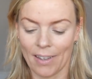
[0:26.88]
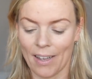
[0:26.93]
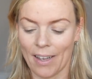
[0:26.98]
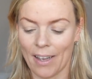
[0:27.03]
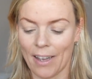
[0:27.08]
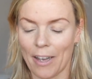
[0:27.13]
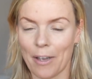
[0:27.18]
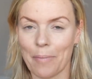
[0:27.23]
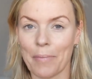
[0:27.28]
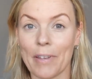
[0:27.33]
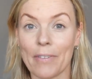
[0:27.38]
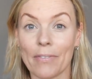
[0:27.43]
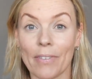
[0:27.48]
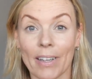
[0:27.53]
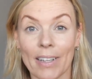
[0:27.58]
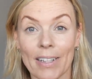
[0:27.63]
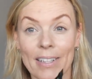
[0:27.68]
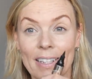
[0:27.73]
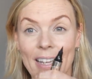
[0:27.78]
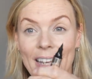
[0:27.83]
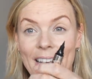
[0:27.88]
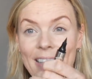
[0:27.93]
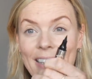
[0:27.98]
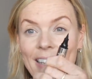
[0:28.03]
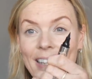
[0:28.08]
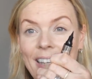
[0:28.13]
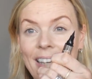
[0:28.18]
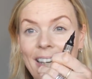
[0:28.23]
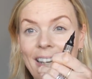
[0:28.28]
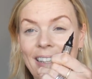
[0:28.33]
Um, if I can take
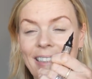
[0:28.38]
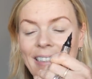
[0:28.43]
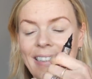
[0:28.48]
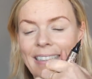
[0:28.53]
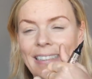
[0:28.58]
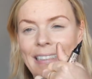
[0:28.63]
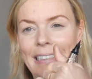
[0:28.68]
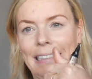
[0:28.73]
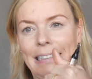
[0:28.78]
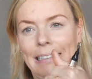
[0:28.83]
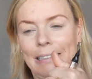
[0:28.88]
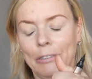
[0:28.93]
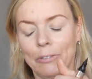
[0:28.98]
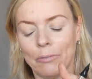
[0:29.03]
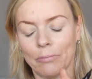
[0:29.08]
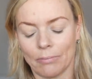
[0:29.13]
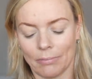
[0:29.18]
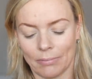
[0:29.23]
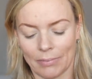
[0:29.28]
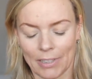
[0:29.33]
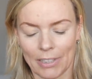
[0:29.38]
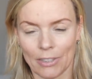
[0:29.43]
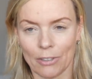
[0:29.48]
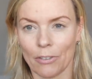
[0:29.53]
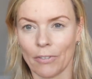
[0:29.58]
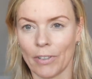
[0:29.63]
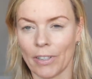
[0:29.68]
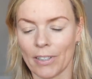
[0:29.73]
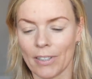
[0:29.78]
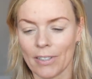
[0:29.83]
the, uh, oh, that's
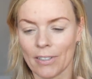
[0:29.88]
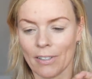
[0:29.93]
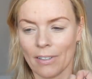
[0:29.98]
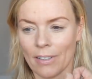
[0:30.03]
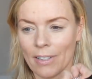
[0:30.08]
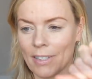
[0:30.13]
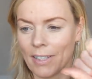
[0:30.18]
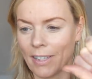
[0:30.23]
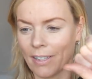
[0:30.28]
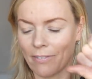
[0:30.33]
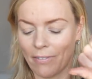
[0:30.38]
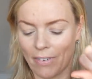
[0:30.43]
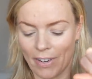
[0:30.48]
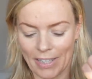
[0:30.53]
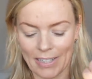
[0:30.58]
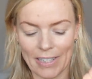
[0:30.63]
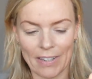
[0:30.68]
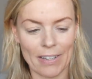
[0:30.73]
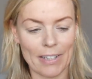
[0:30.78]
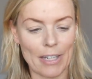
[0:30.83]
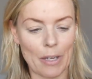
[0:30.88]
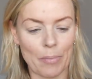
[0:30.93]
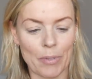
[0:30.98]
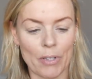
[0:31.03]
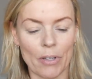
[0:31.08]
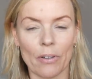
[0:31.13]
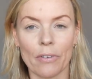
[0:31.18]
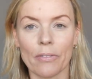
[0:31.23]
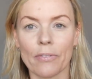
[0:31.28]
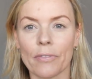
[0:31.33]
not a very good start, is it? If I can take the nibs
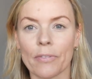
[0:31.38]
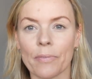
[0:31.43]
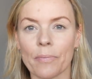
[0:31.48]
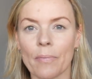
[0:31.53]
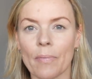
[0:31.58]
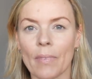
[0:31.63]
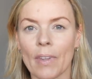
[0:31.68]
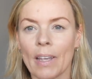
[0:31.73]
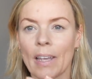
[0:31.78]
off.